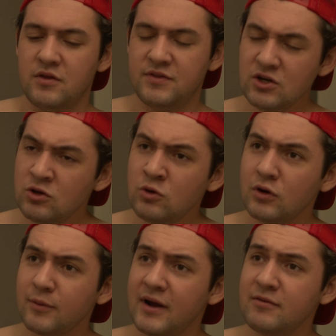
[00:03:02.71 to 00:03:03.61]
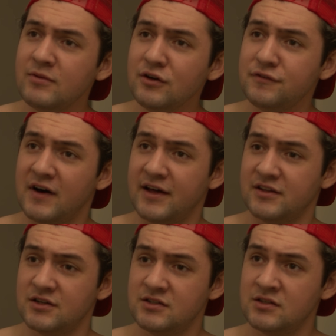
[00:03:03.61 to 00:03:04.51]
Then who are my real
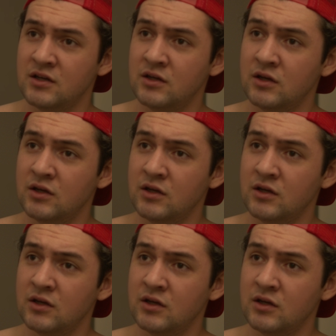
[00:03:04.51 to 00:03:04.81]
fathers?